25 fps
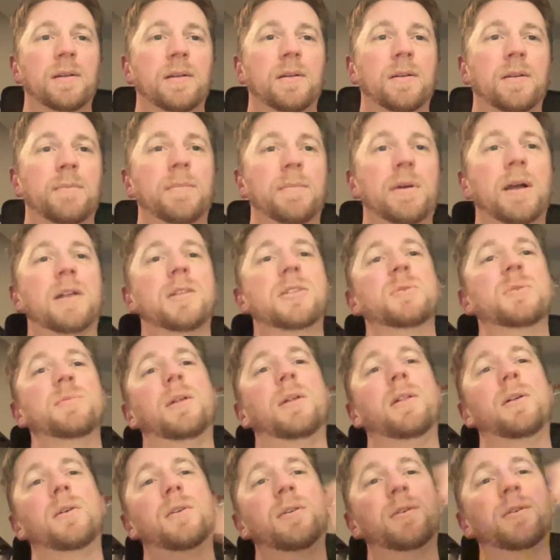Bad smell.
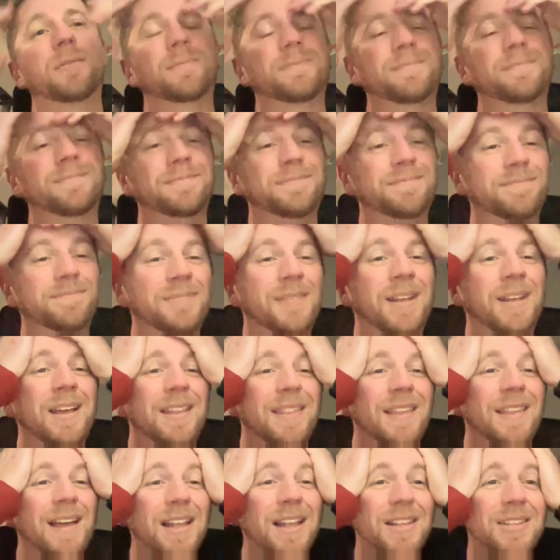Oh,
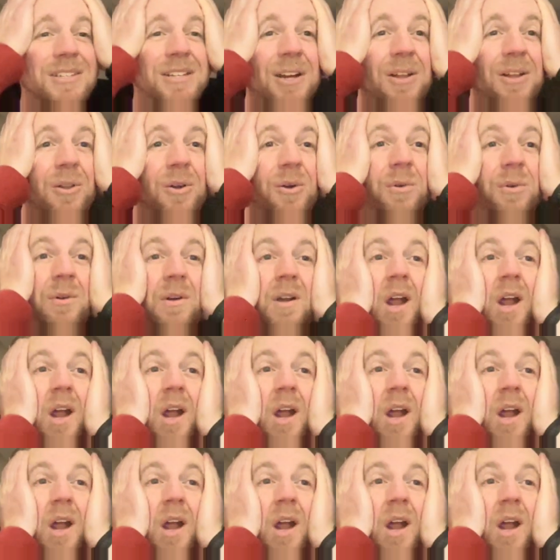that's yellow.